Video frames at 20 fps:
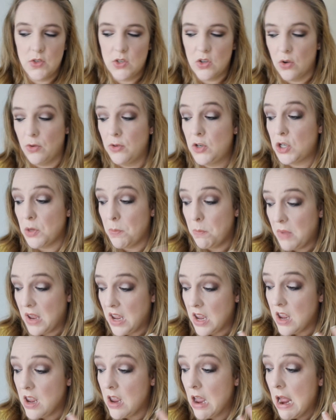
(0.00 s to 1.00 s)
So to
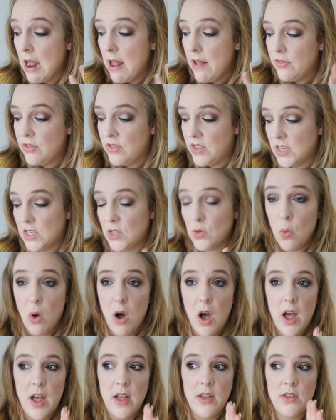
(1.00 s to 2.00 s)
me, this
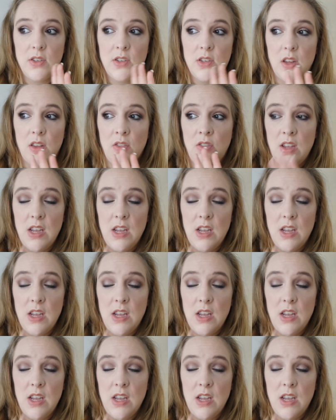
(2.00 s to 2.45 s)
was